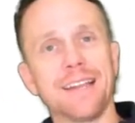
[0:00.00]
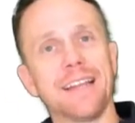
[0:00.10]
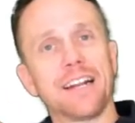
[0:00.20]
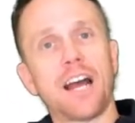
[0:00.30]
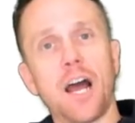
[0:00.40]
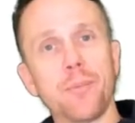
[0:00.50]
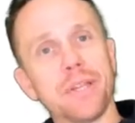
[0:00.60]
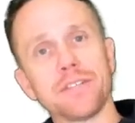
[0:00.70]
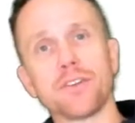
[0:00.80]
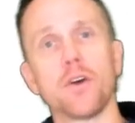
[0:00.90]
and then copy
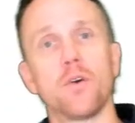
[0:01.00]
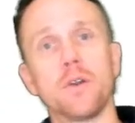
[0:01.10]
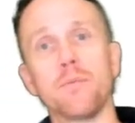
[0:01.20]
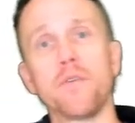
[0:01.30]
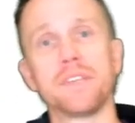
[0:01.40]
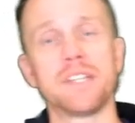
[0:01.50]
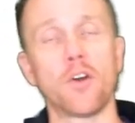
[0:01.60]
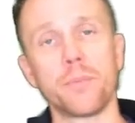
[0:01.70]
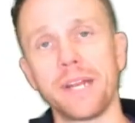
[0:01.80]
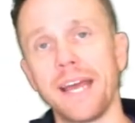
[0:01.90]
this code and move it
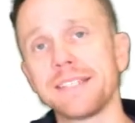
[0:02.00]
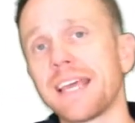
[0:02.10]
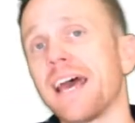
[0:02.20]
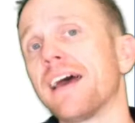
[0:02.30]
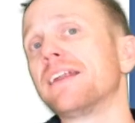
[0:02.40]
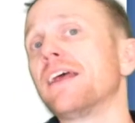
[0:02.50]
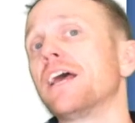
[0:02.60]
to OpenSCAD,